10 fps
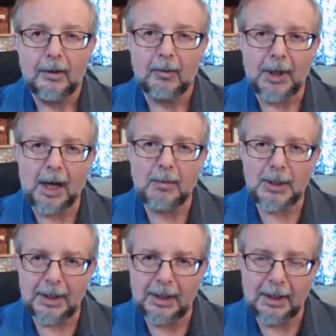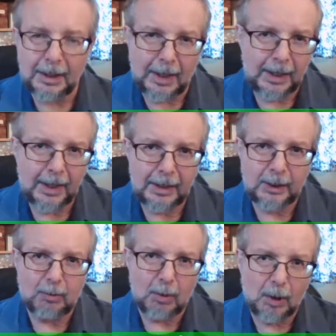When I was a kid, I
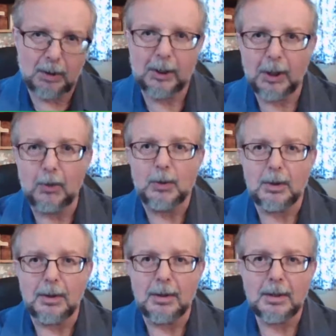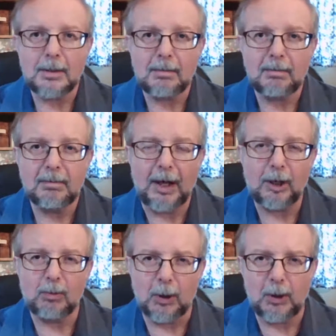hated roller coasters.
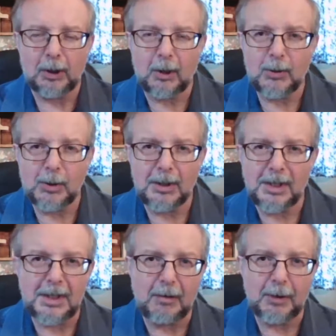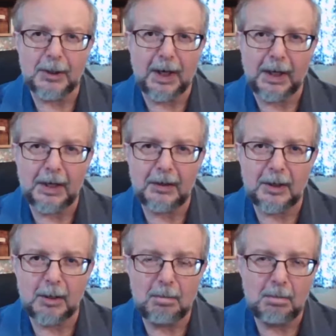Now, roller coasters had never done
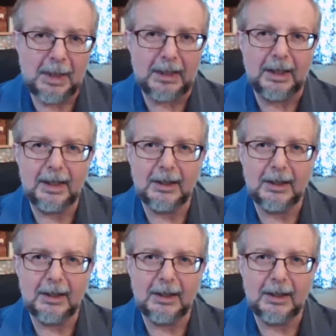anything to me.